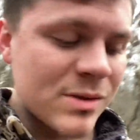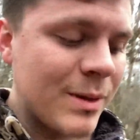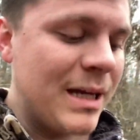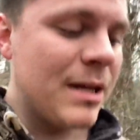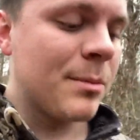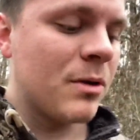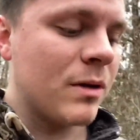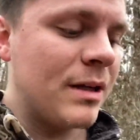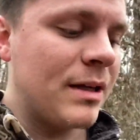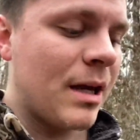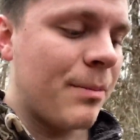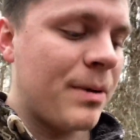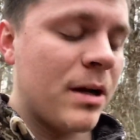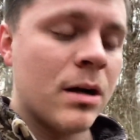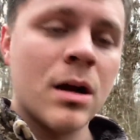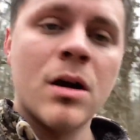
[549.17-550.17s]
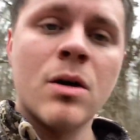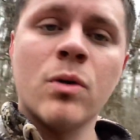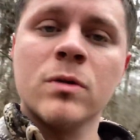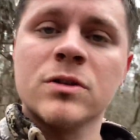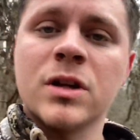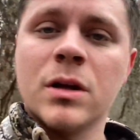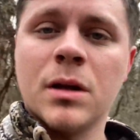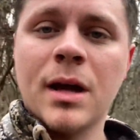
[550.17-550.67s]
we get him cleaned up here, we'll
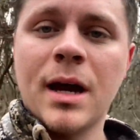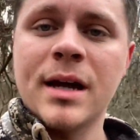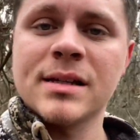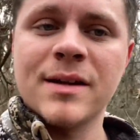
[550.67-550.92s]
show you guys